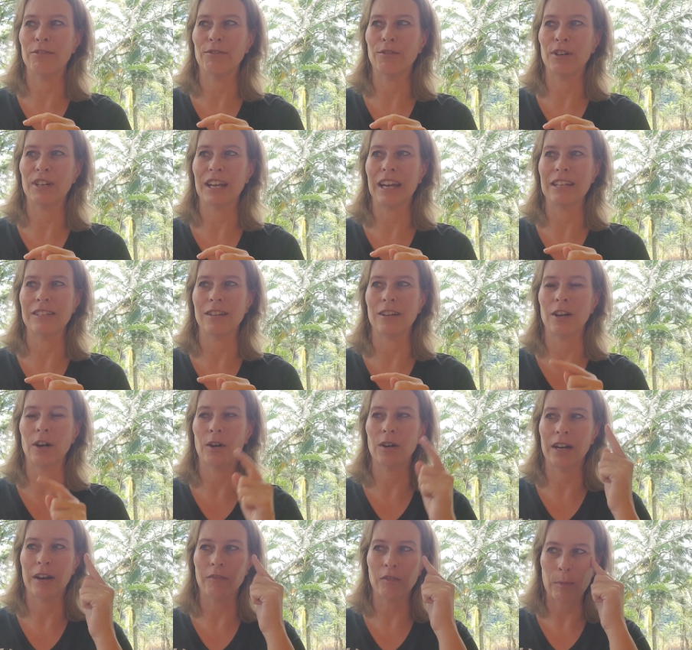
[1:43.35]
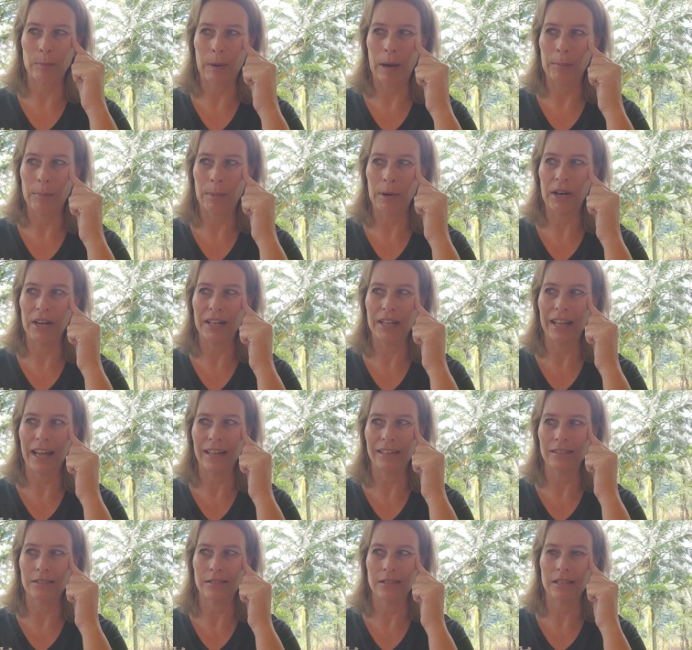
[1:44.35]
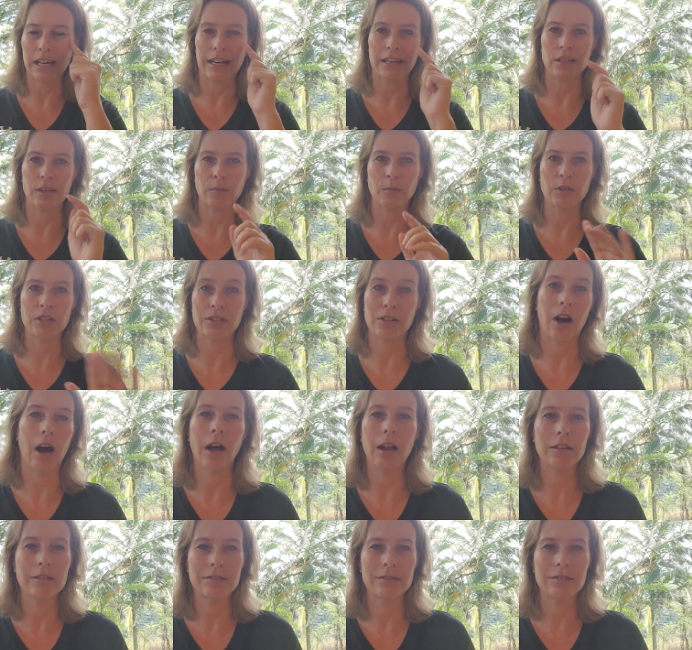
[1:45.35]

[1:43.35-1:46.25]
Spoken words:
4 days ago and I remember that section was gone.